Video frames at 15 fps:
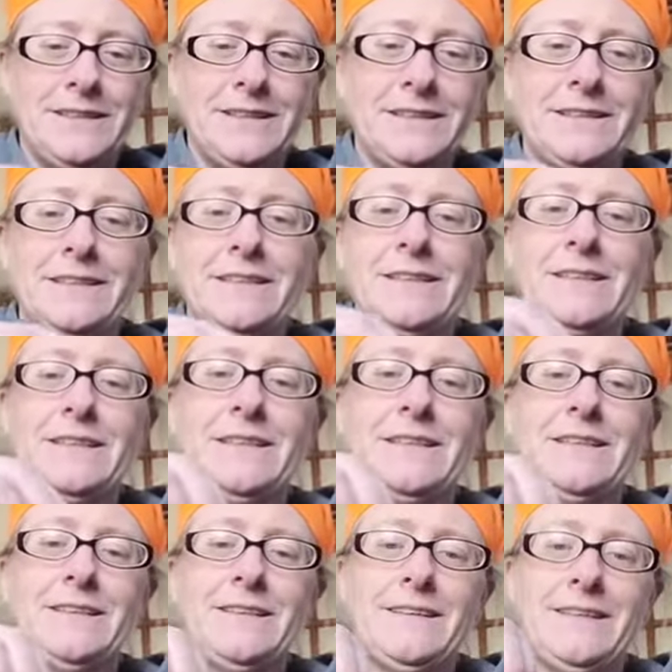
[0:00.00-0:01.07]

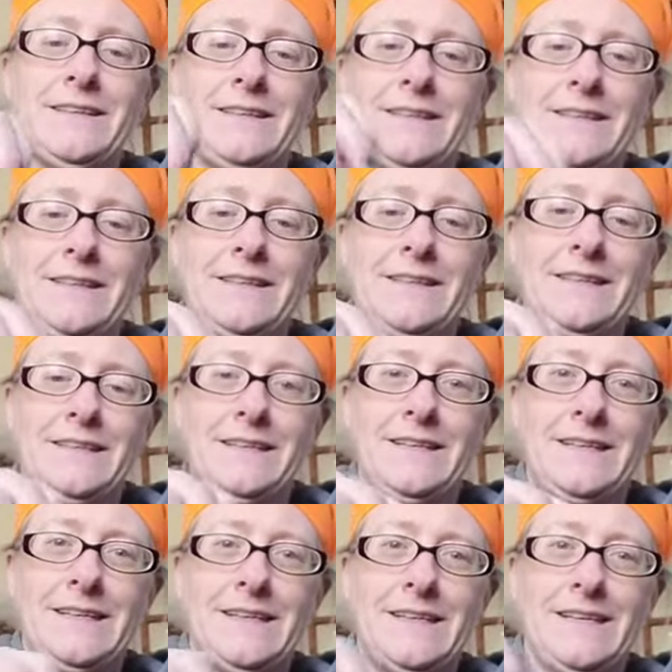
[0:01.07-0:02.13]

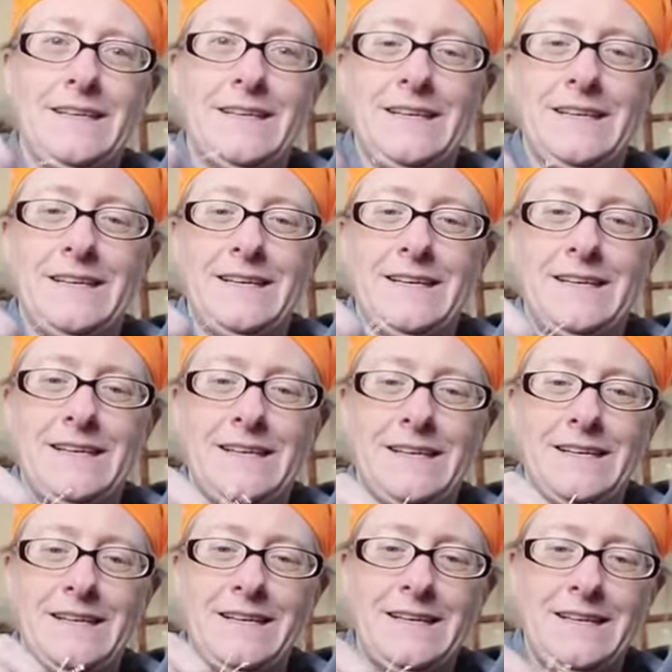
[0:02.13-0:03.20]

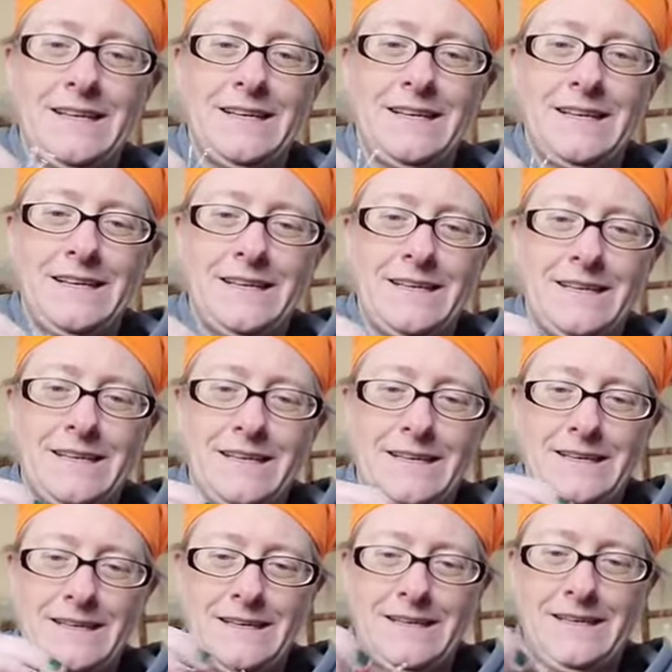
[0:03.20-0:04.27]

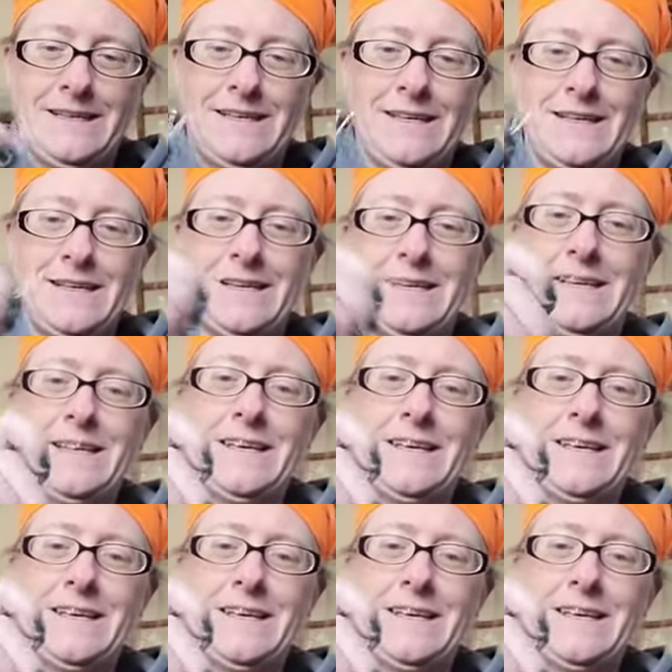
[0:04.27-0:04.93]
(silence)